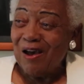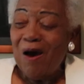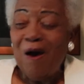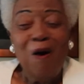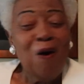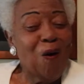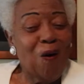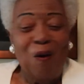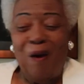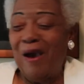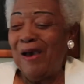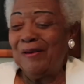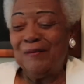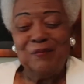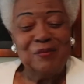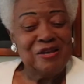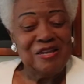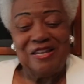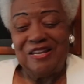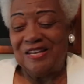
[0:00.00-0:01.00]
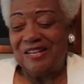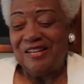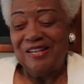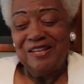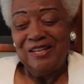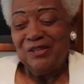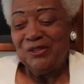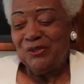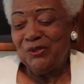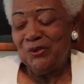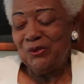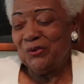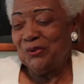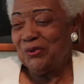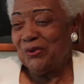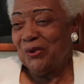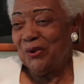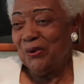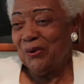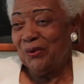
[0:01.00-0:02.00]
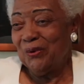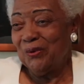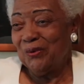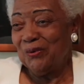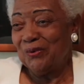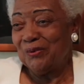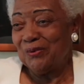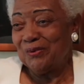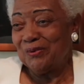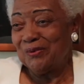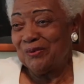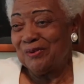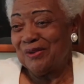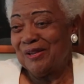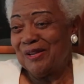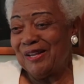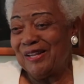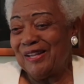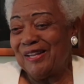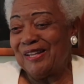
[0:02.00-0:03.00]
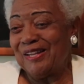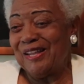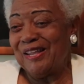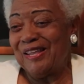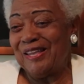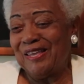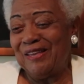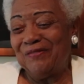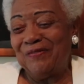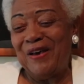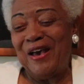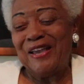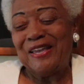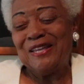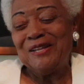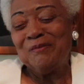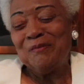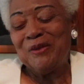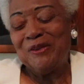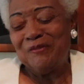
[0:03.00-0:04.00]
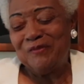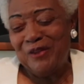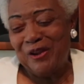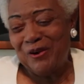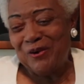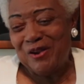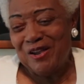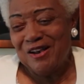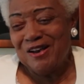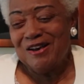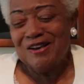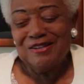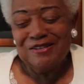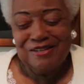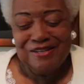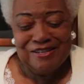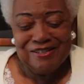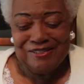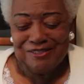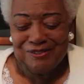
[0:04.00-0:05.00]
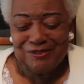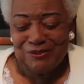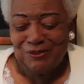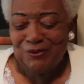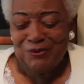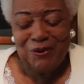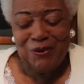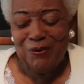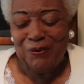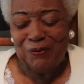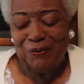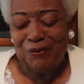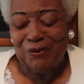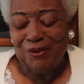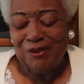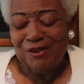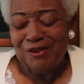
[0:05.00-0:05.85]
Oh, I mean, you know, if I can be very honest, you know,